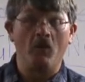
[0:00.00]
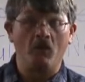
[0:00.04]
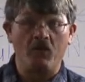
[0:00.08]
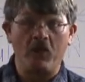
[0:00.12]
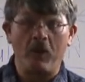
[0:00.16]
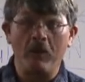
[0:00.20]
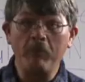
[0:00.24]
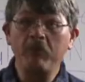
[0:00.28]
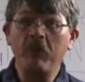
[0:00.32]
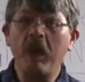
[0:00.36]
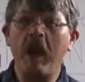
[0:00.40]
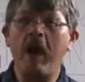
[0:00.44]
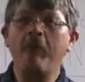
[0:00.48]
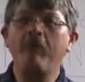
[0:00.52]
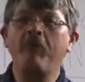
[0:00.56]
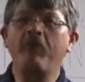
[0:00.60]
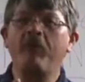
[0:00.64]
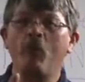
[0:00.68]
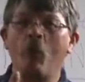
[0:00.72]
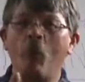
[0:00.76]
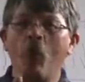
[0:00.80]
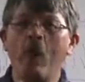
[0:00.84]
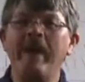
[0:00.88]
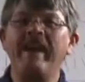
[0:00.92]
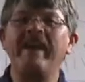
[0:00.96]
Sometimes
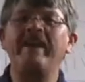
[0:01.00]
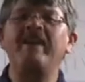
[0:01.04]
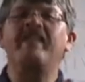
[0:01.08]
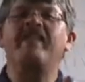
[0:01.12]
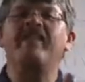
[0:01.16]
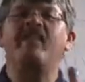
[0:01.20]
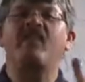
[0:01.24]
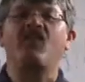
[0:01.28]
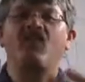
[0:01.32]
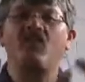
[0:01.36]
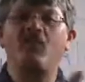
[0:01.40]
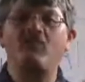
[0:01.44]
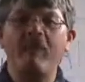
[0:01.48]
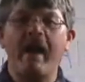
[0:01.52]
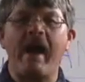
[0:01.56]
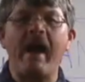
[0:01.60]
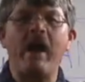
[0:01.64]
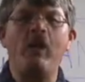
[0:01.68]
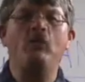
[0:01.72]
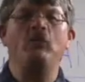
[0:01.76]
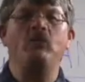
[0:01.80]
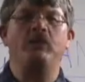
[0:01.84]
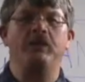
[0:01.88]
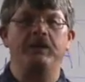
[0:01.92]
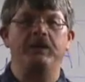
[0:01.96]
the way it's
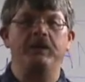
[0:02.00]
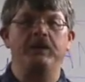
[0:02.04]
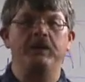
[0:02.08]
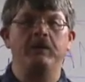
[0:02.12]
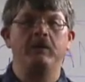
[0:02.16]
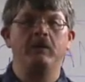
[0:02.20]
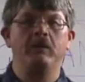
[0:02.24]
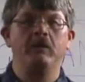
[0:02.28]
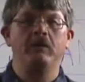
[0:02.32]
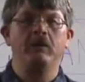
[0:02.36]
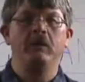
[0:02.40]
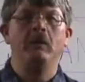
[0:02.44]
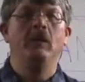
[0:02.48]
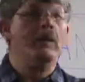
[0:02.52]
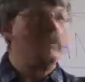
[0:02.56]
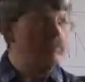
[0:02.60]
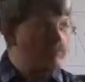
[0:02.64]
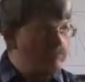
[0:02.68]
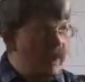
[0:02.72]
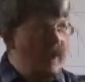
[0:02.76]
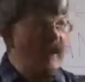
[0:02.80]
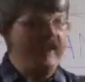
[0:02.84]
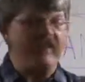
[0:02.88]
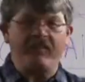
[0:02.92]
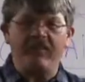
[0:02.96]
expounded
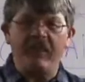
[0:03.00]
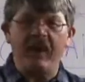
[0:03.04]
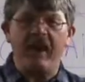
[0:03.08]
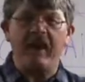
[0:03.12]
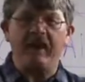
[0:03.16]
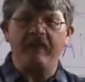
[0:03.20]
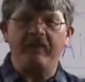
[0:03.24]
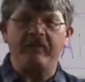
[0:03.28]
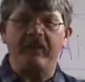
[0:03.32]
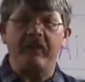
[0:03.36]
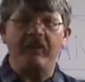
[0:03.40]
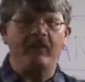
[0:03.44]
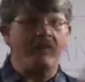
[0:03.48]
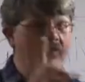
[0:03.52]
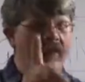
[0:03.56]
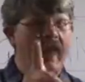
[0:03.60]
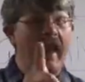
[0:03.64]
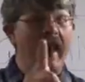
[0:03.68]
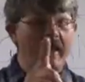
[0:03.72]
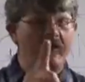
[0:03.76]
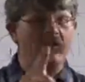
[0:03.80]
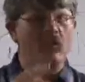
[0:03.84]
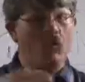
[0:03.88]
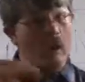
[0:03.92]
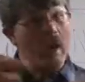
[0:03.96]
by scientists
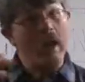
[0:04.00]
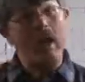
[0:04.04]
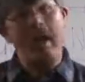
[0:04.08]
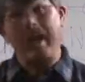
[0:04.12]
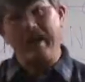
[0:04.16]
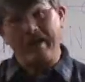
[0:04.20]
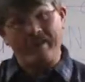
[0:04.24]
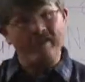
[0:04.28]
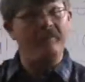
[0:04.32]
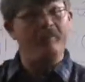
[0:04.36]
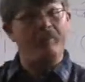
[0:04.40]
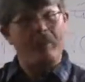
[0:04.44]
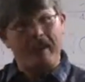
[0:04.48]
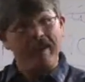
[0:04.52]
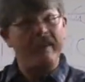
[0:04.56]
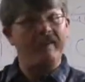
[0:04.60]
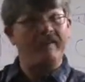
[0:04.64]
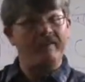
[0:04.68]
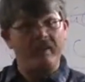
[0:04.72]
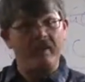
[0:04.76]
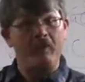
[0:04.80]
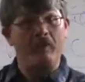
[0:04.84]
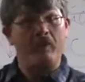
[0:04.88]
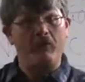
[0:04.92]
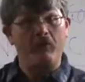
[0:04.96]
as well as by
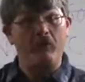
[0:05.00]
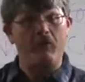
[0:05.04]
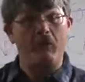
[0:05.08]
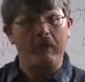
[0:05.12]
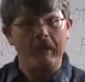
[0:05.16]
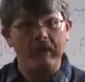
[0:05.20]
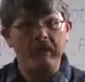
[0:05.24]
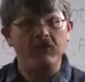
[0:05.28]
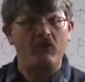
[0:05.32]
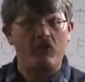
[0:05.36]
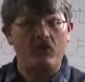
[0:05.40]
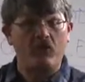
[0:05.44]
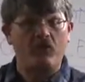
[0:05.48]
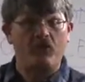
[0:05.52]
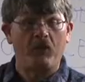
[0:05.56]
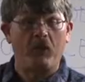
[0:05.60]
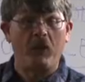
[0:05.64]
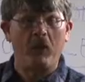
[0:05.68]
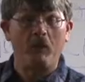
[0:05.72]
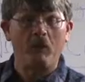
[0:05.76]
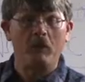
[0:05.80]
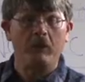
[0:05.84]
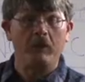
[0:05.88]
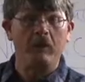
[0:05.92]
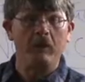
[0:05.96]
some of the religious
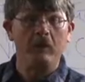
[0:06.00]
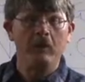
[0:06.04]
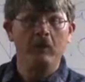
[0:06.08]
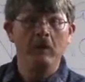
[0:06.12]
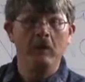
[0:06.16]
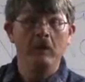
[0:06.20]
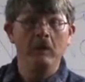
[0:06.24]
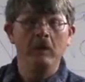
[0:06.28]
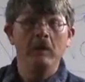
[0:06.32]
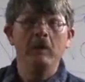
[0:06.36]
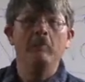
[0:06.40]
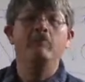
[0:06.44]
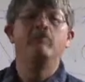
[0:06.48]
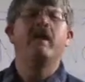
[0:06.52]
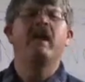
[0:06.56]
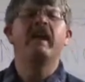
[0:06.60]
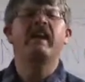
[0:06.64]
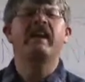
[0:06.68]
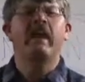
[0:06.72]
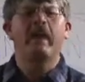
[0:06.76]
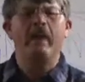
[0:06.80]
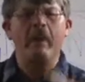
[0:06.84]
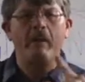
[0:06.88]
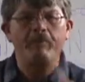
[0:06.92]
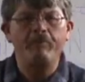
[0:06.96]
folk
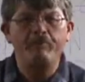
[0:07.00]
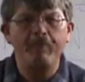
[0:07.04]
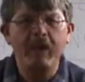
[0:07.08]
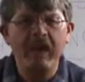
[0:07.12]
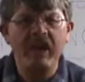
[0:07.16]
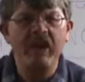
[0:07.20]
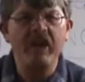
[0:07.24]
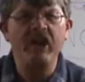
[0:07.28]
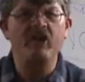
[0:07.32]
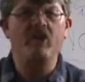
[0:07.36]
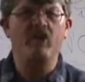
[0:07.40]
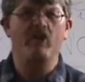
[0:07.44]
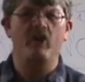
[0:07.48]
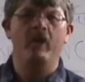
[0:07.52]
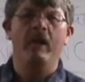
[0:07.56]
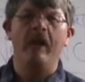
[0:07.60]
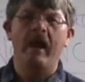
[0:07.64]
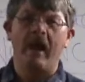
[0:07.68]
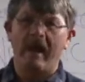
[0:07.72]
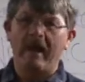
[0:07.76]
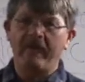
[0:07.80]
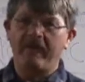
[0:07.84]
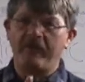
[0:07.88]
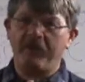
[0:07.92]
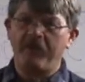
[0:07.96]
make it appear
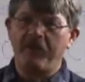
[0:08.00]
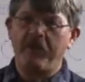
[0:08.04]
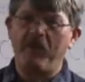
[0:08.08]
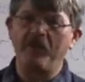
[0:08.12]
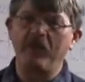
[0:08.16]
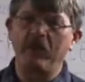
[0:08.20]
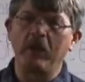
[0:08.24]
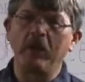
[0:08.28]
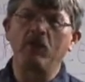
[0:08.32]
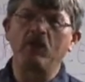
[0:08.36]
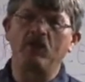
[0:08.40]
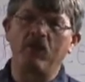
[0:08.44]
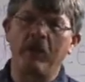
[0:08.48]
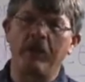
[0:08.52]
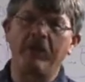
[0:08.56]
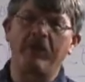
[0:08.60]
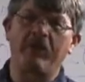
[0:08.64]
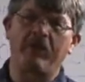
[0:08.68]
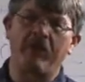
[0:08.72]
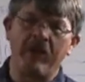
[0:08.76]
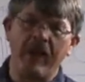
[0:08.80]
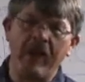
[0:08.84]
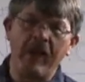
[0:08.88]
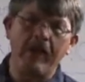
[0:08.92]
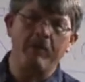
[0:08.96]
as if evolution
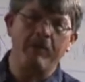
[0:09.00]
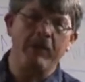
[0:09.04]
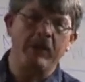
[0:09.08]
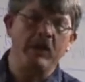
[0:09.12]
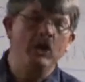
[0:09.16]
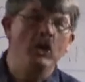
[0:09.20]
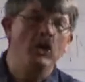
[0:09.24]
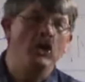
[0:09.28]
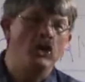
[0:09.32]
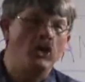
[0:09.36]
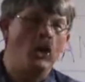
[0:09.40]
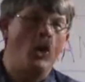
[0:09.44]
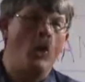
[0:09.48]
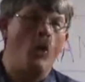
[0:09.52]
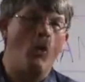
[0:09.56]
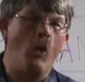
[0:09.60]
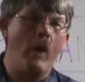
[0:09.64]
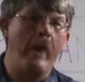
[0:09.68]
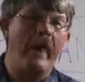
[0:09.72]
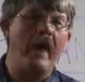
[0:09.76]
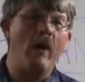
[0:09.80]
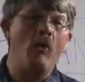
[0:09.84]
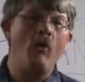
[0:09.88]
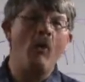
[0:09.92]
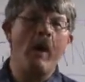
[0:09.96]
is the enemy. No,
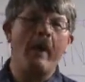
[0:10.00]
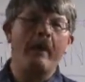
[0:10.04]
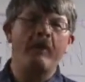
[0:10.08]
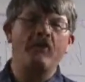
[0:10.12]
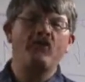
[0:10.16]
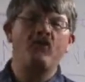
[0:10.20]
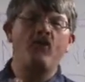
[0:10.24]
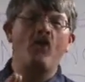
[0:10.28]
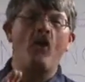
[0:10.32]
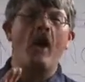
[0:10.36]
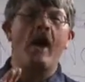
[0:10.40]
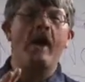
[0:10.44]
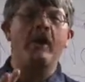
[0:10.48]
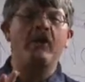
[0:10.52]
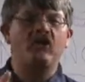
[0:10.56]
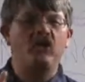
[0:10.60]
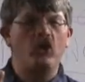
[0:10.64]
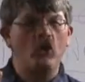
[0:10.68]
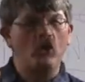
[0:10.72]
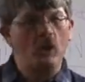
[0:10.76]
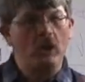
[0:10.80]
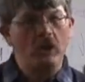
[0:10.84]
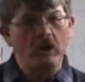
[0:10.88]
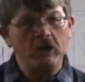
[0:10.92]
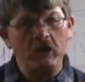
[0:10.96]
what I want to try
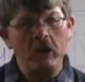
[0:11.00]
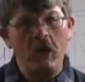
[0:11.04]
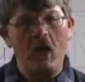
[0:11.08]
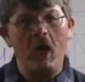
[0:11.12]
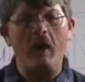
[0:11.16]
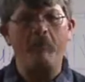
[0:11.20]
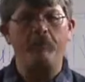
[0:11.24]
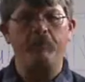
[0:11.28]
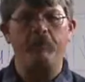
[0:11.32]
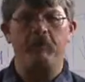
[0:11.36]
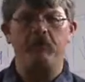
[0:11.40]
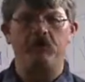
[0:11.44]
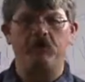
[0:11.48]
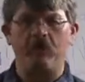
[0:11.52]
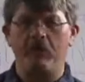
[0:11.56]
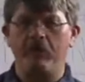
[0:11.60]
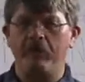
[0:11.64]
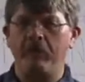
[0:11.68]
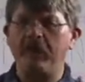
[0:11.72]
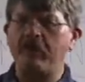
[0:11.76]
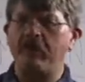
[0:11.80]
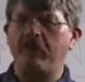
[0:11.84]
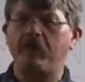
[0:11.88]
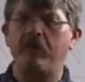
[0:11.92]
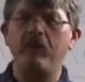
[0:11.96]
to accomplish
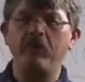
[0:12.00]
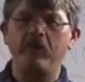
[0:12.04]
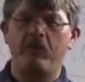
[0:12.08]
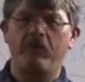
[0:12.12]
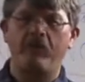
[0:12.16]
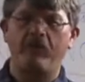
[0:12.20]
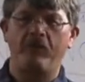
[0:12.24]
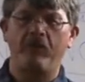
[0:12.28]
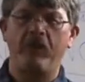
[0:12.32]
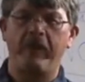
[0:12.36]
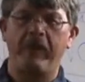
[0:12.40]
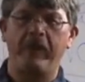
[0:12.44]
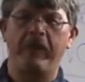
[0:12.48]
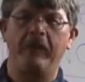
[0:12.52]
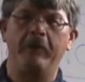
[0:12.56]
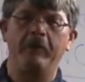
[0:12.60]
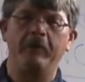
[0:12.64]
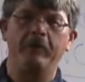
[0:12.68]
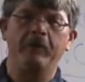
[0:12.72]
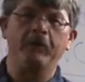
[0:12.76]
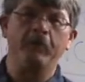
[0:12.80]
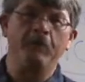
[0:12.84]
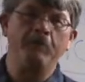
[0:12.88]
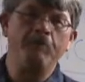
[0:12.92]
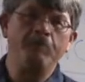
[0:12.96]
in this series of
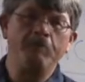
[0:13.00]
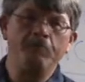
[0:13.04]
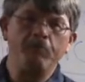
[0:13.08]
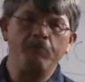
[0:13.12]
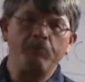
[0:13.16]
videos,